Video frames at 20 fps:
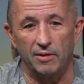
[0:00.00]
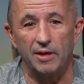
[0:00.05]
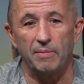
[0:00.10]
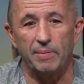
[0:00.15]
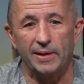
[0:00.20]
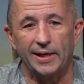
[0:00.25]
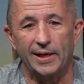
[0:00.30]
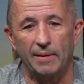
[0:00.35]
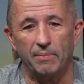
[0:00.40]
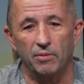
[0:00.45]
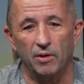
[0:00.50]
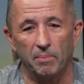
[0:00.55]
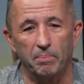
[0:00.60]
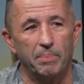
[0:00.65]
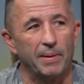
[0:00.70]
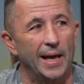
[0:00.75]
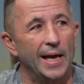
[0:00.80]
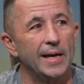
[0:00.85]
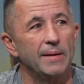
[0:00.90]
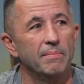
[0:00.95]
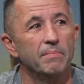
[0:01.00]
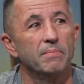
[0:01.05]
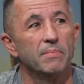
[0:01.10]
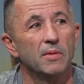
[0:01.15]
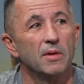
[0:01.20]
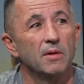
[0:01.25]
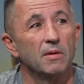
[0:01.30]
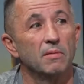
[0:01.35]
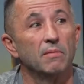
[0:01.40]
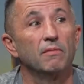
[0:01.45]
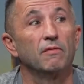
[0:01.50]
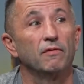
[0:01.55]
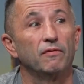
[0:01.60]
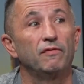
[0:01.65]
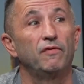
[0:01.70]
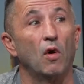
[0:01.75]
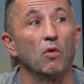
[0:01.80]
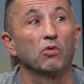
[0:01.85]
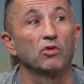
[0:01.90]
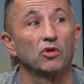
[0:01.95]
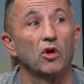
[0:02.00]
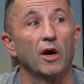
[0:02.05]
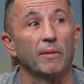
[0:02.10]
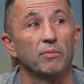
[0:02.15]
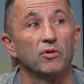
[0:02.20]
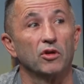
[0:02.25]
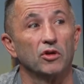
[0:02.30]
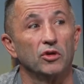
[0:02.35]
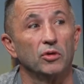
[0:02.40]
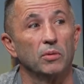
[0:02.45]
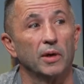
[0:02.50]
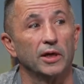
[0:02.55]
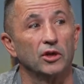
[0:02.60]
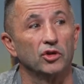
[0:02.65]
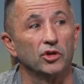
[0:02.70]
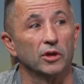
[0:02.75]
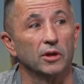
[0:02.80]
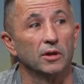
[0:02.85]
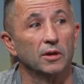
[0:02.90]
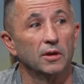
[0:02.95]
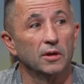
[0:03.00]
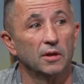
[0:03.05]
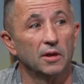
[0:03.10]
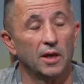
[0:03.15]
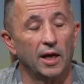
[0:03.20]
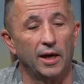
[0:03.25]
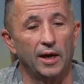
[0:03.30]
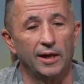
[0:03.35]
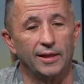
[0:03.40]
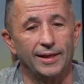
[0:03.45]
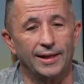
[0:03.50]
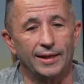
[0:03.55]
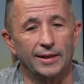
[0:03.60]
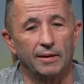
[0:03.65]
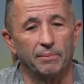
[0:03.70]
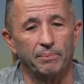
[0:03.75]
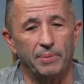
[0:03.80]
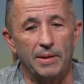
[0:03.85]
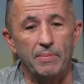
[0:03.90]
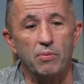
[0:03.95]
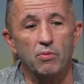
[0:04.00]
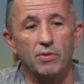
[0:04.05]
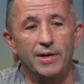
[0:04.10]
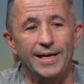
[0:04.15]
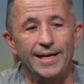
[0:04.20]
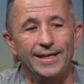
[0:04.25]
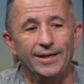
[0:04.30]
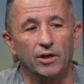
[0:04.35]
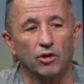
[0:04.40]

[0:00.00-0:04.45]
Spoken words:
becomes a blame fault type situation, and I think that people need to